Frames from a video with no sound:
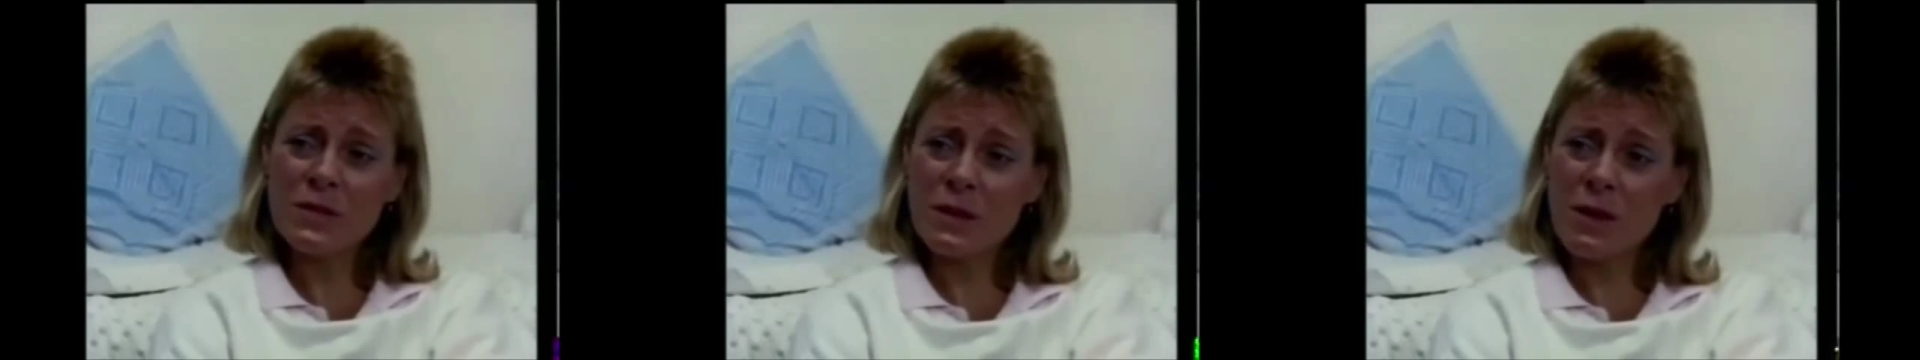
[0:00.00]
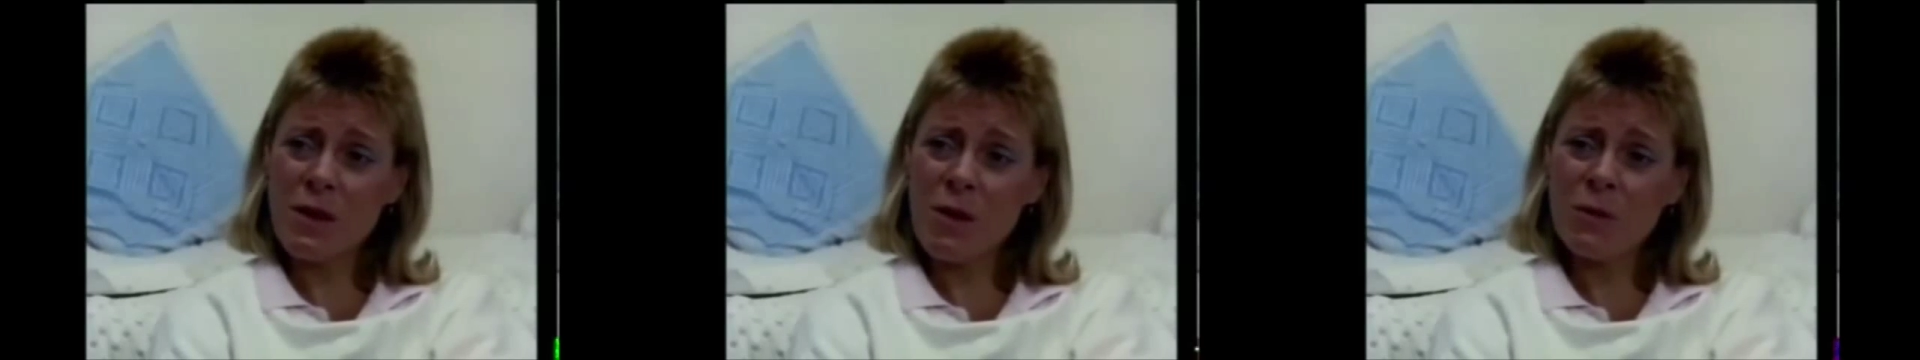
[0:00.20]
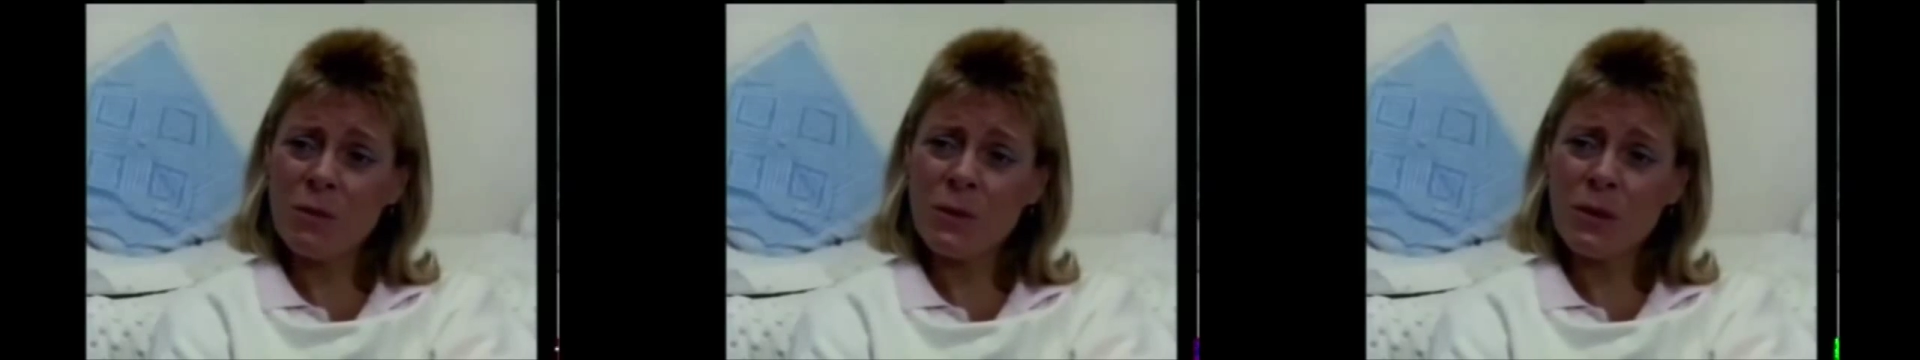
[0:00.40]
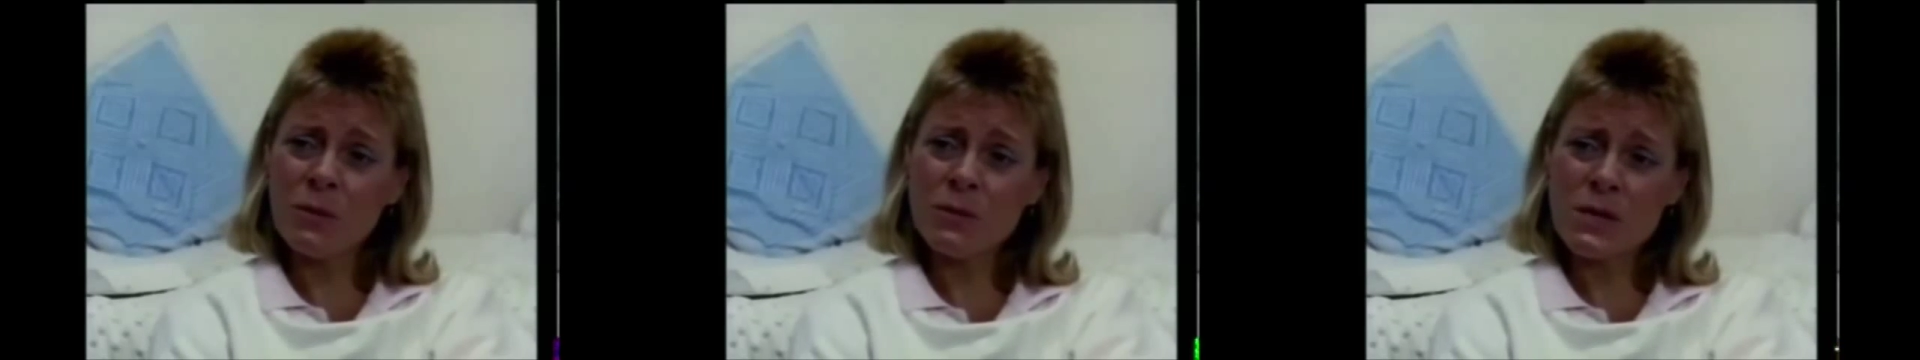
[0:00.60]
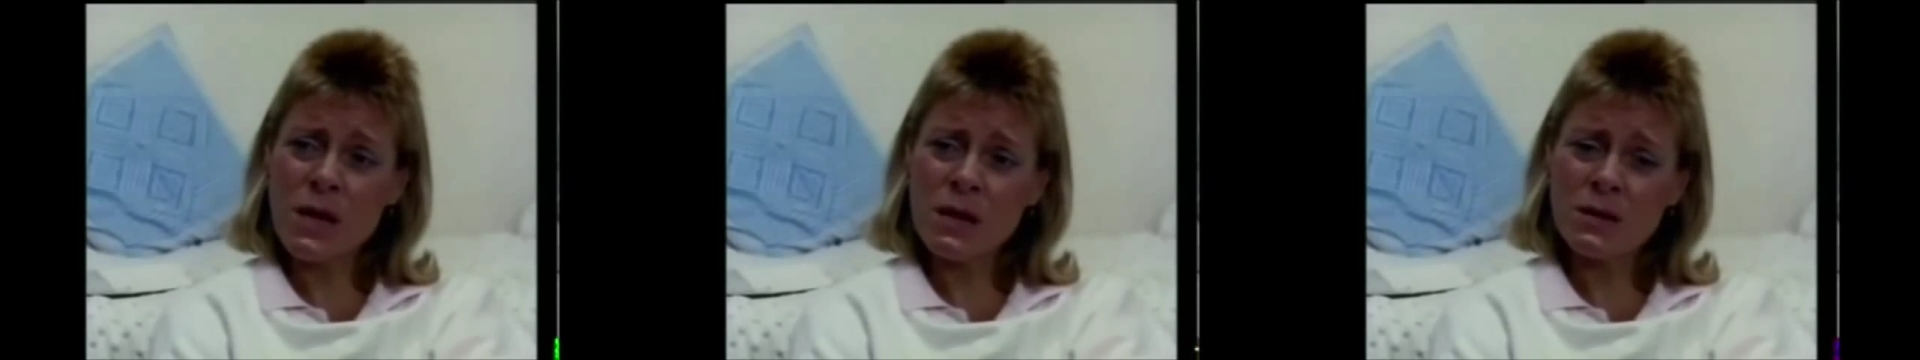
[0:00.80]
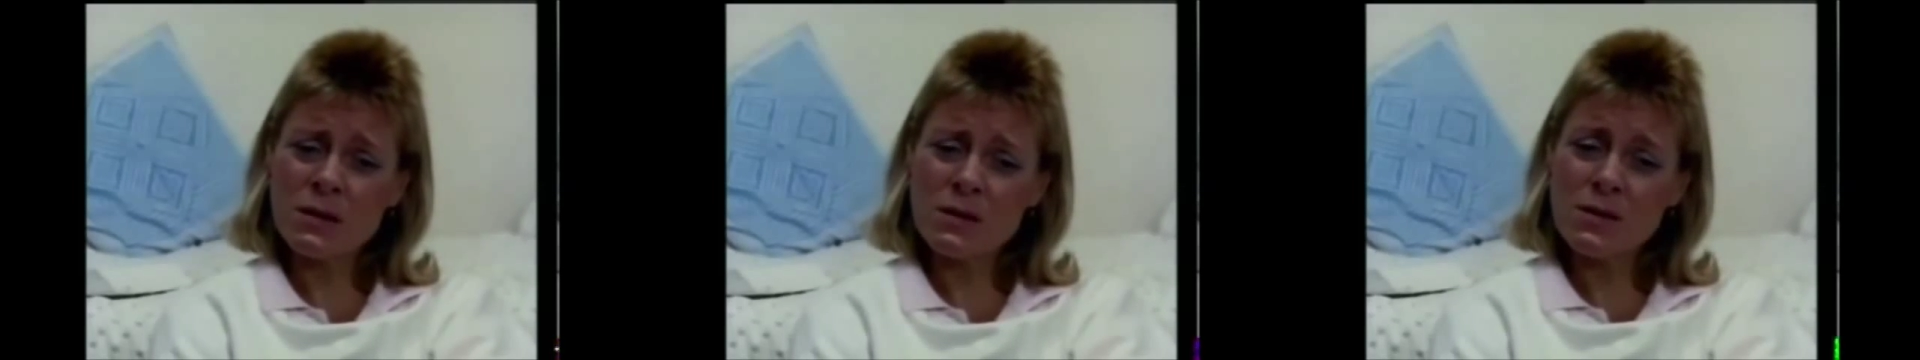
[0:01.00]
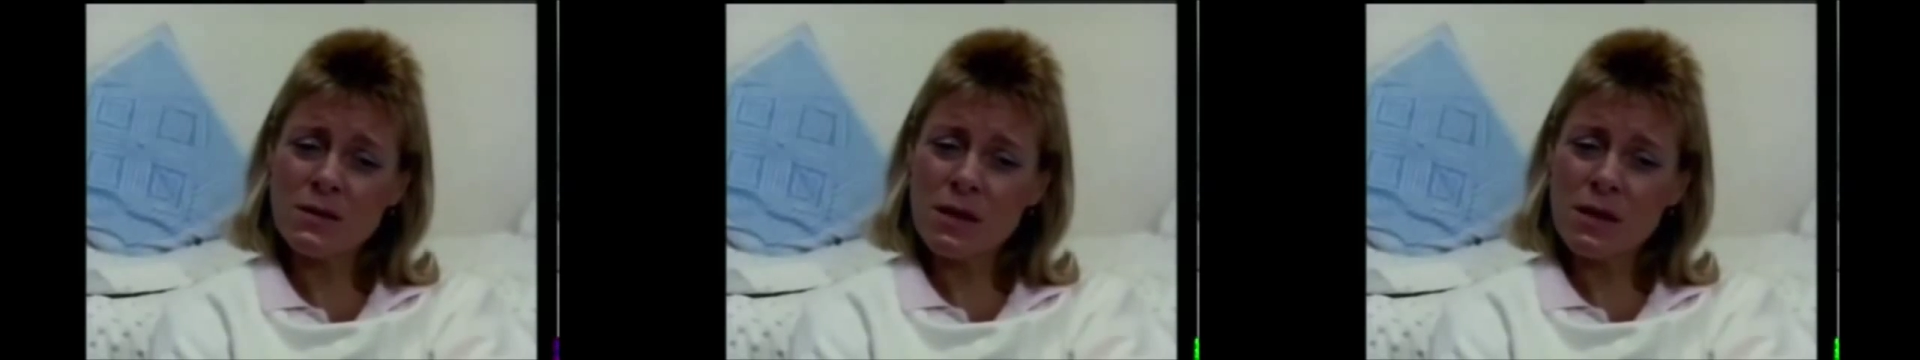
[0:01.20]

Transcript: the opium dens.